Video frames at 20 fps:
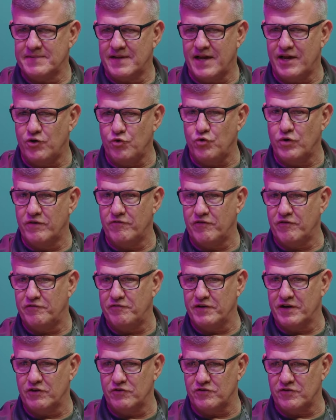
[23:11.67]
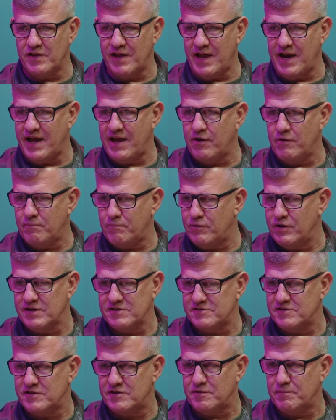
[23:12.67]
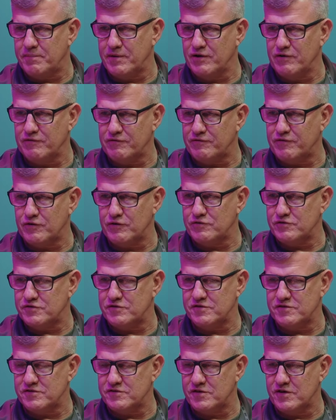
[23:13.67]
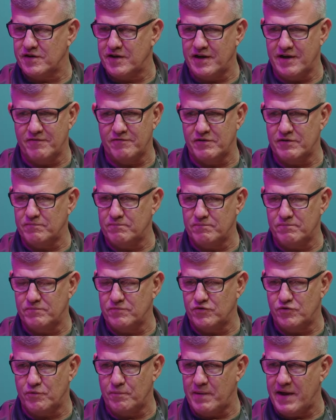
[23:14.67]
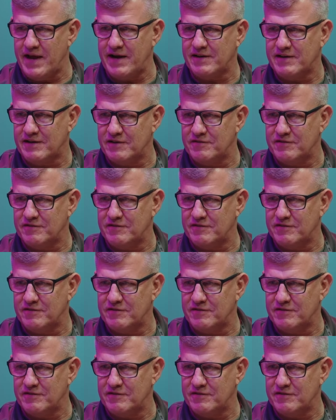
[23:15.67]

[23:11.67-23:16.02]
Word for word: And whoever figures that out and brings it to bear first is going to have a dramatic